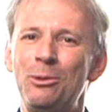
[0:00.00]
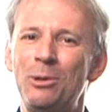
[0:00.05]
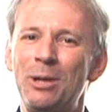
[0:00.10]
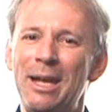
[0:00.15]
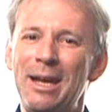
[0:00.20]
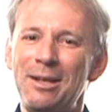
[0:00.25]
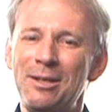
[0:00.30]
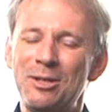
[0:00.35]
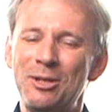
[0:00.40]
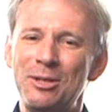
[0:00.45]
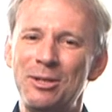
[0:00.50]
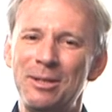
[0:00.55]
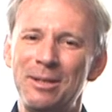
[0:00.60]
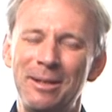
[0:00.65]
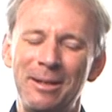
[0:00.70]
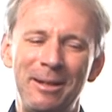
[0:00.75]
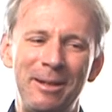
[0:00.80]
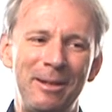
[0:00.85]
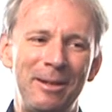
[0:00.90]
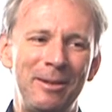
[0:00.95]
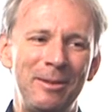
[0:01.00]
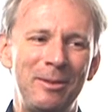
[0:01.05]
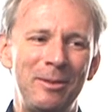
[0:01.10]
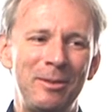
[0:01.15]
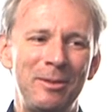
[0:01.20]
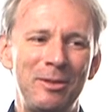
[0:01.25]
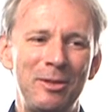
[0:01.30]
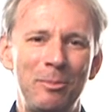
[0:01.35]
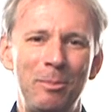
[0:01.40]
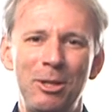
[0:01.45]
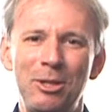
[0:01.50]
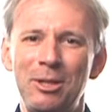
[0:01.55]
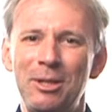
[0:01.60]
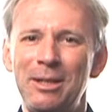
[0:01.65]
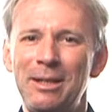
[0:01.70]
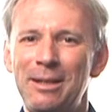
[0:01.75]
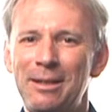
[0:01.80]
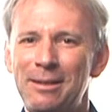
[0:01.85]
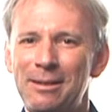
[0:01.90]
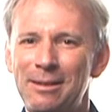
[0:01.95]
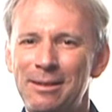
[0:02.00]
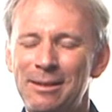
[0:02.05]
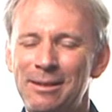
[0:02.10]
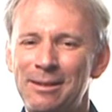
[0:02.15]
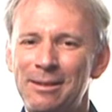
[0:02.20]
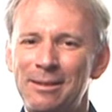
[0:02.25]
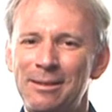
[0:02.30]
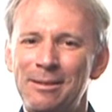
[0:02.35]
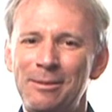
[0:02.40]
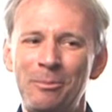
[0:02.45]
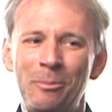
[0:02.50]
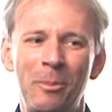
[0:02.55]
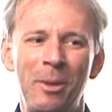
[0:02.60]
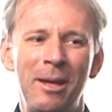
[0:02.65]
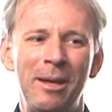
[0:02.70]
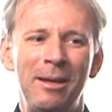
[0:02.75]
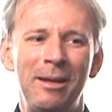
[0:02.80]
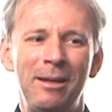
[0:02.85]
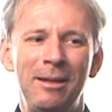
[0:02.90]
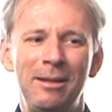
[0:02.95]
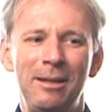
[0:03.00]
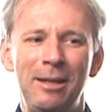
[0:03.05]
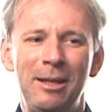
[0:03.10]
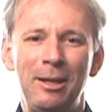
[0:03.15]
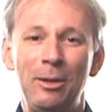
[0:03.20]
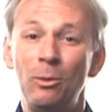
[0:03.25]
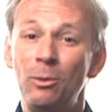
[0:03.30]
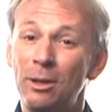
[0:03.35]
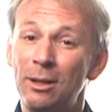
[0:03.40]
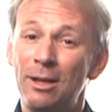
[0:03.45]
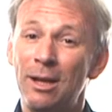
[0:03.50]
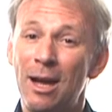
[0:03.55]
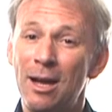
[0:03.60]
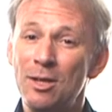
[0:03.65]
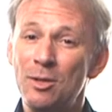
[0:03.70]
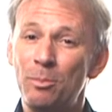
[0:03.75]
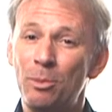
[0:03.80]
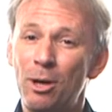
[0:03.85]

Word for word: Google X, uh, especially at, in the Google Glass